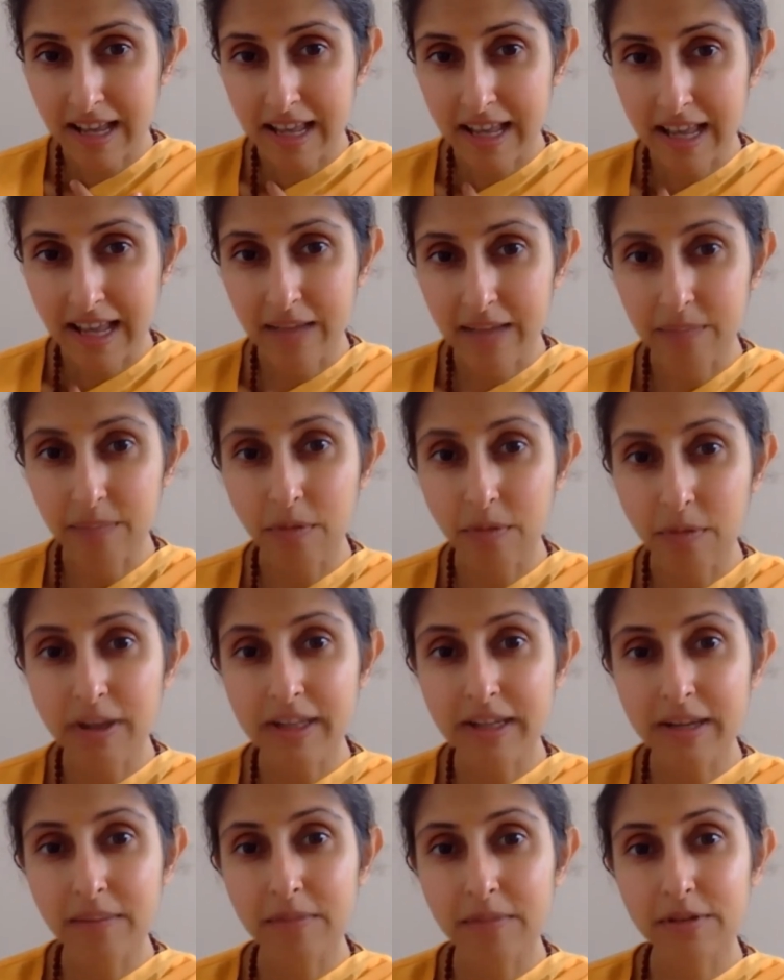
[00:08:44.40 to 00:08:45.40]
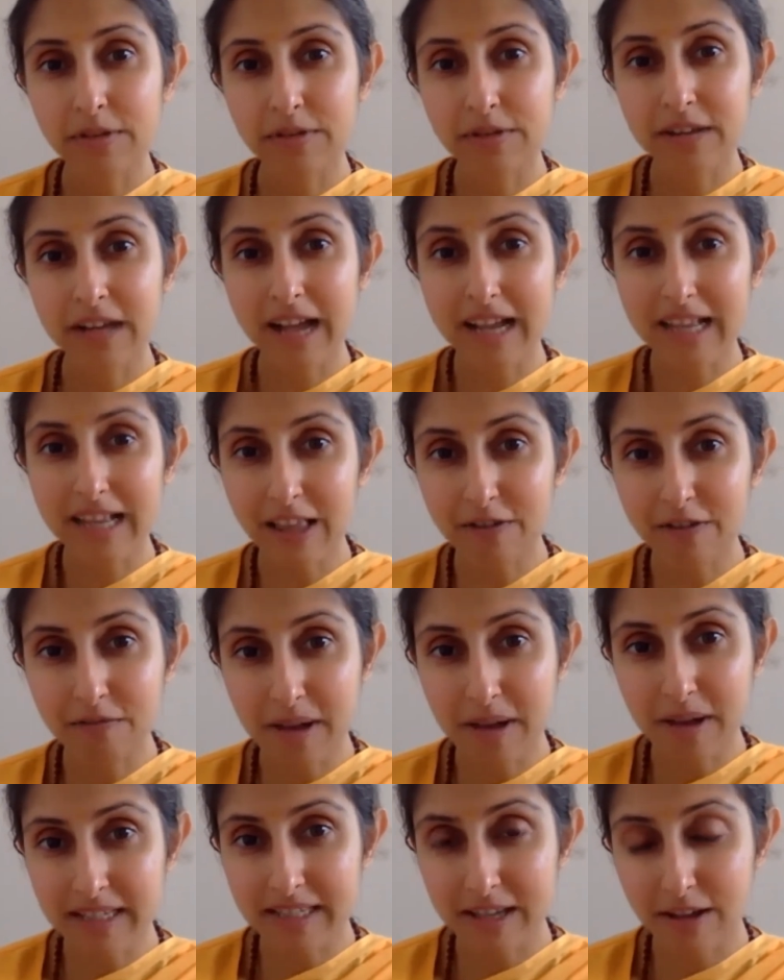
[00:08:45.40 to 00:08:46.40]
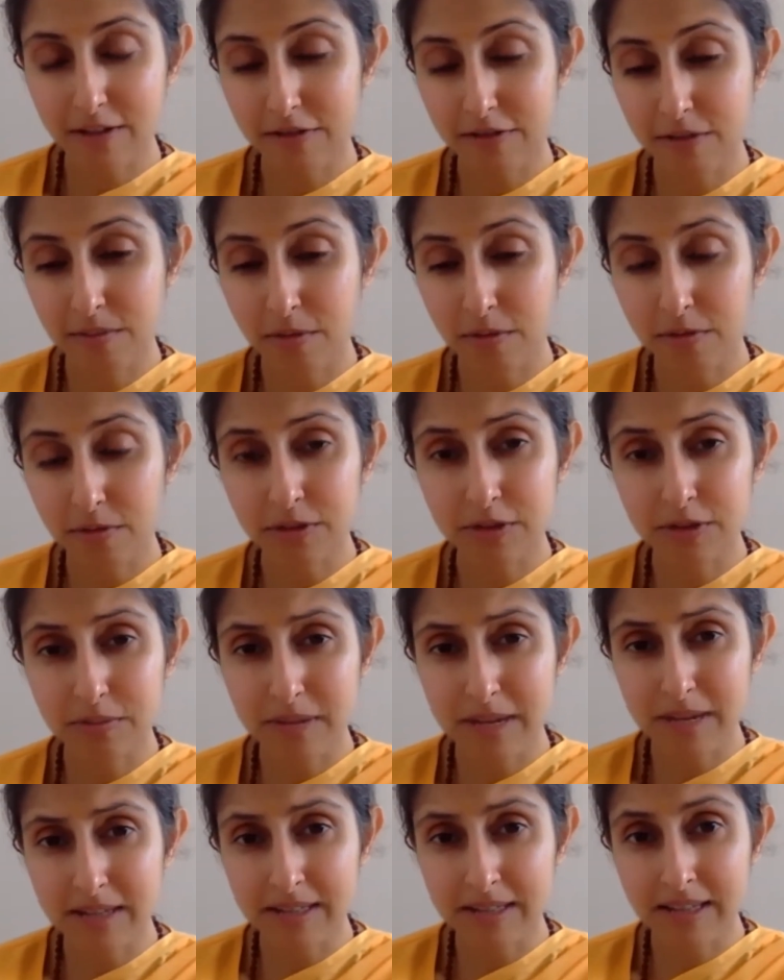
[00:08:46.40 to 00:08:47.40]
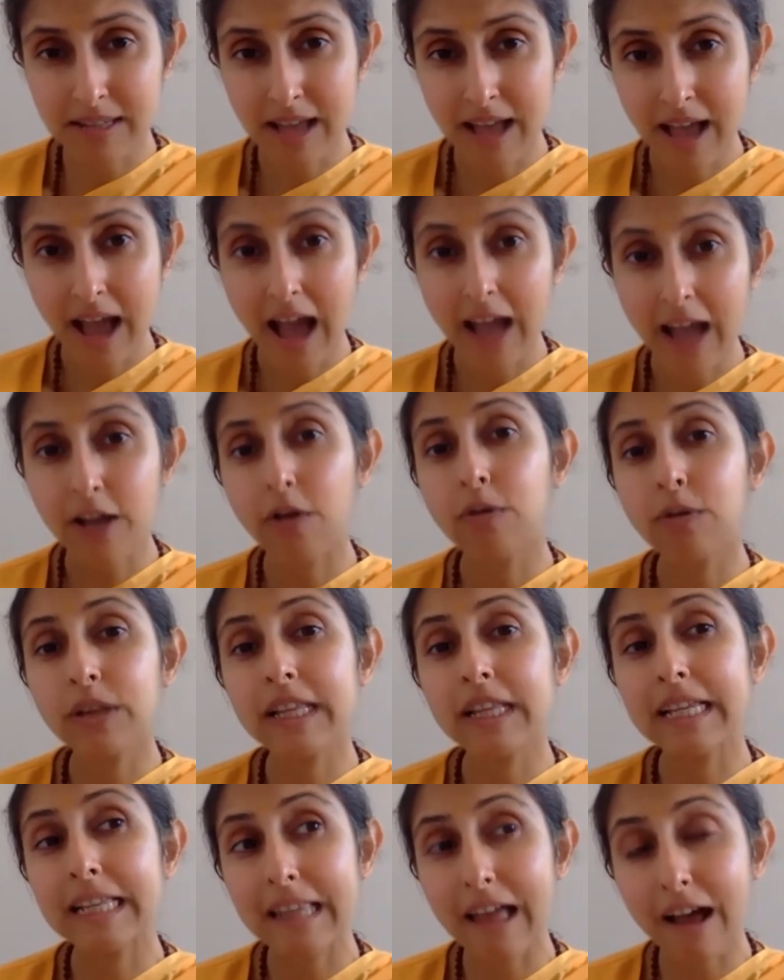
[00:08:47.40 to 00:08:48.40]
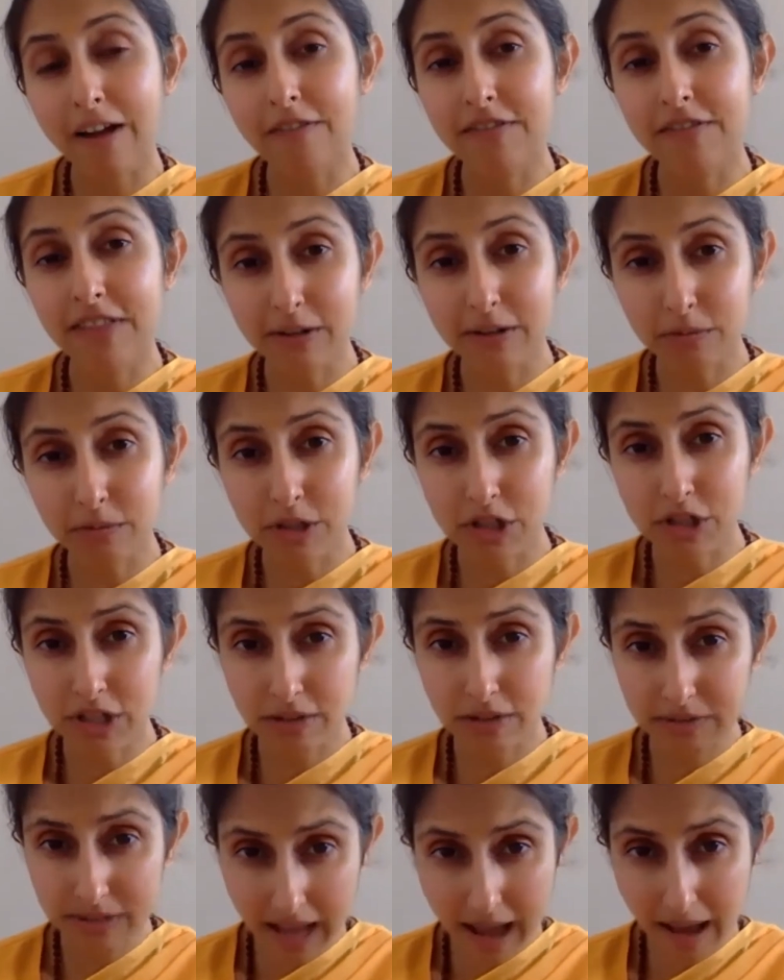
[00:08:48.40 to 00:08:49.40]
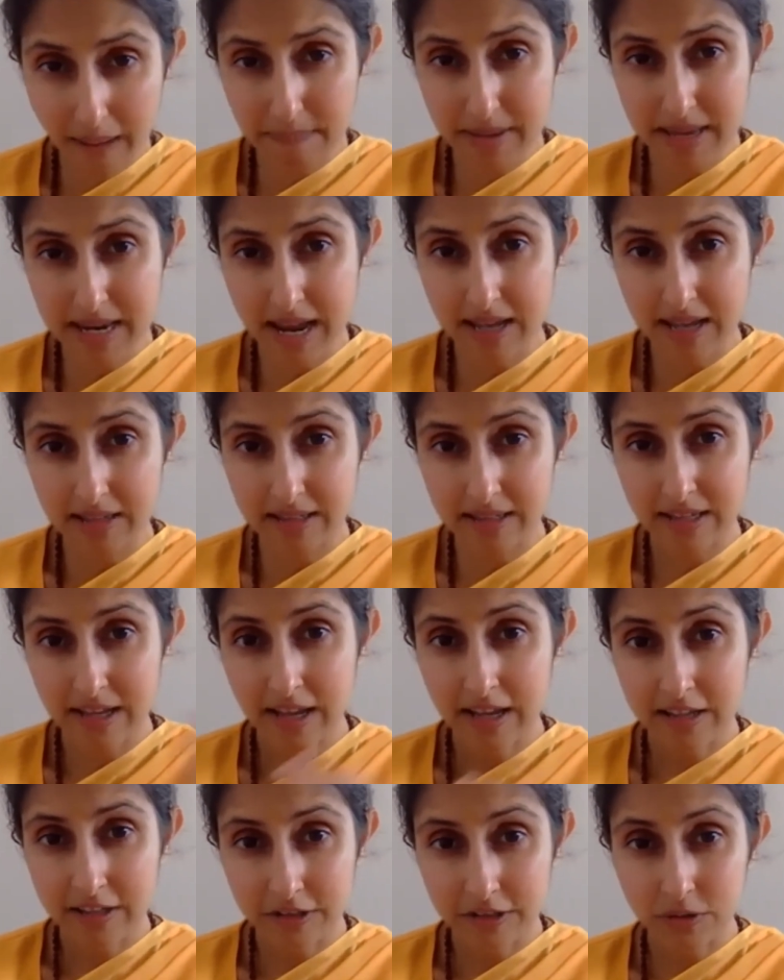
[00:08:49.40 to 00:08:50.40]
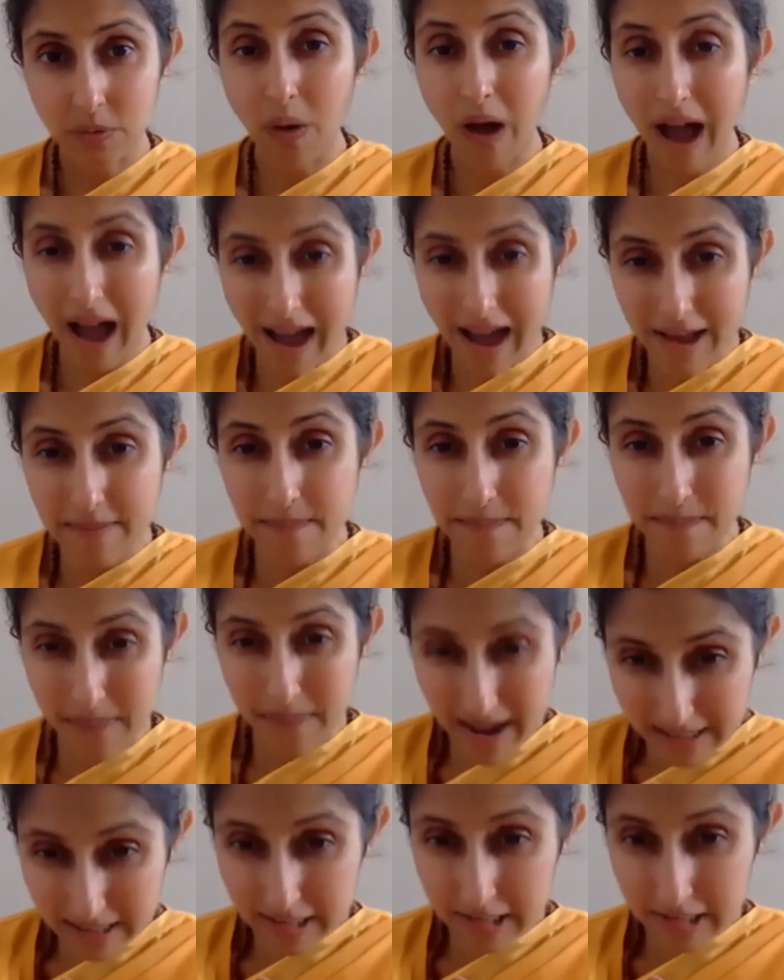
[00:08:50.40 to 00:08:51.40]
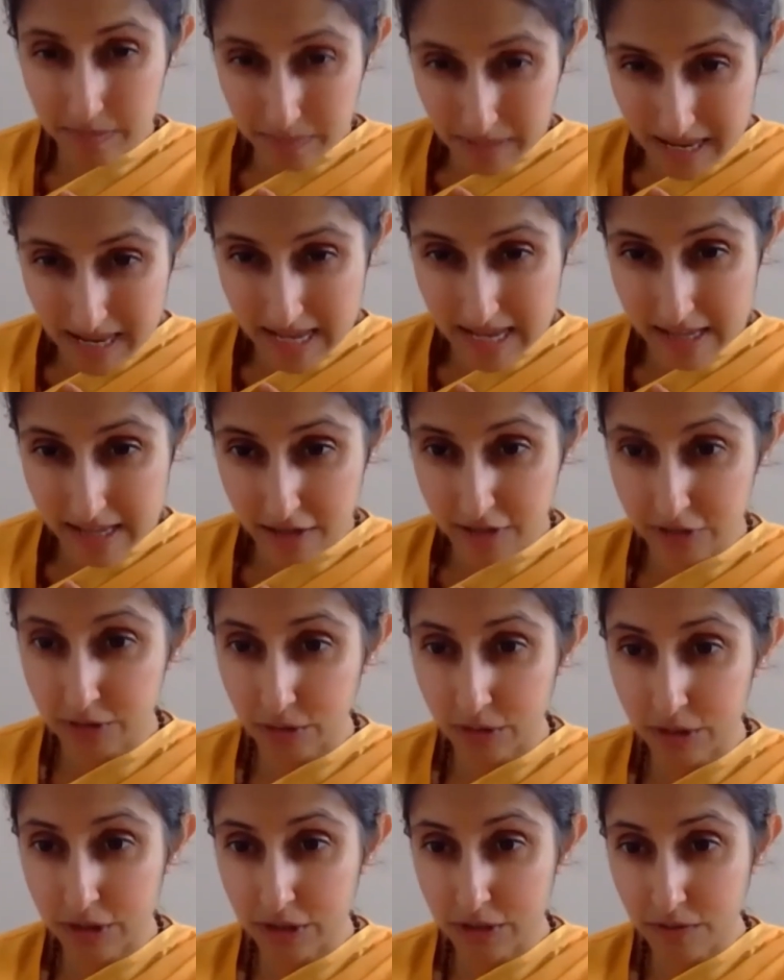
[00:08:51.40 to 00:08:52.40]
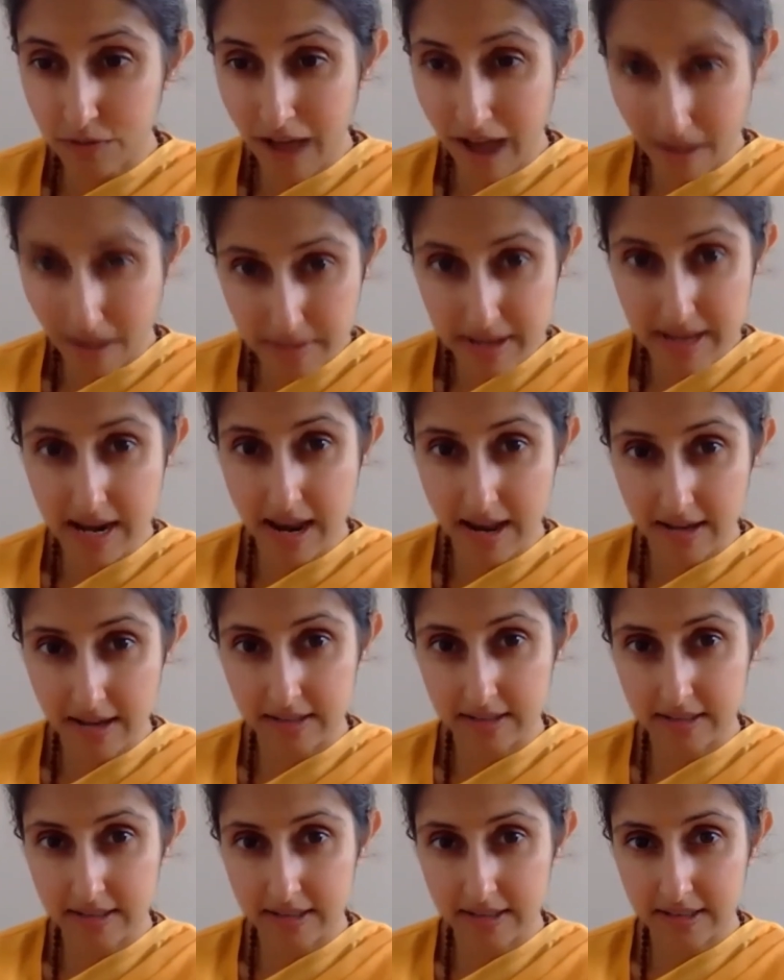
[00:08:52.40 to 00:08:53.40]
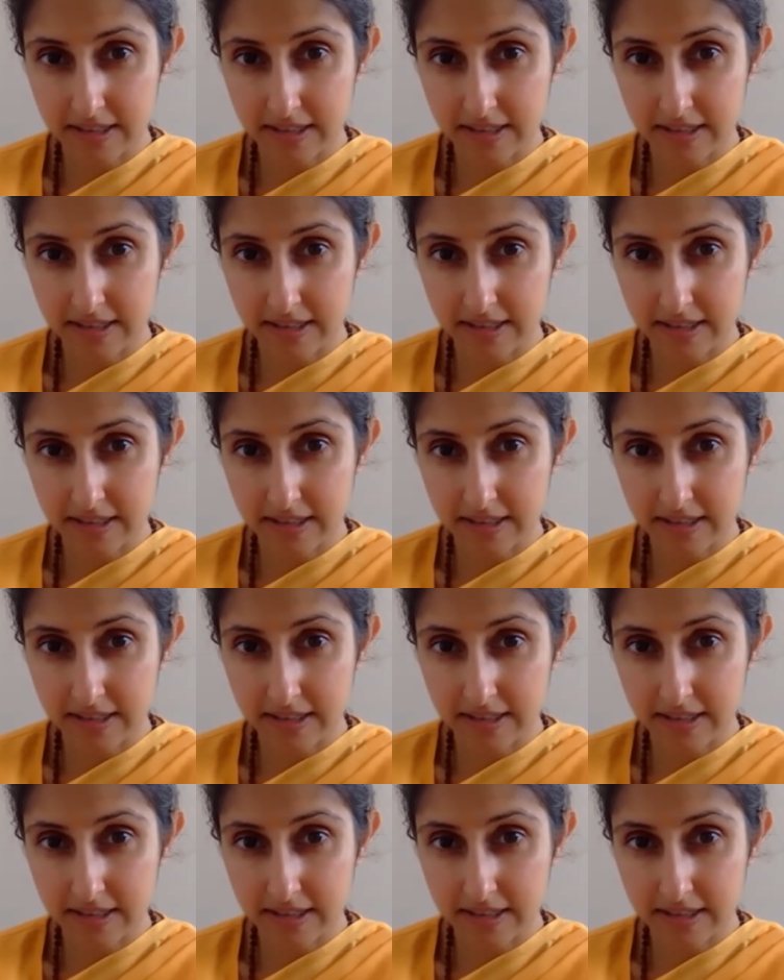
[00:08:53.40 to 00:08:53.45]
And point number three, I love myself the most means I only love that which gives happiness. So I must be the source of happiness.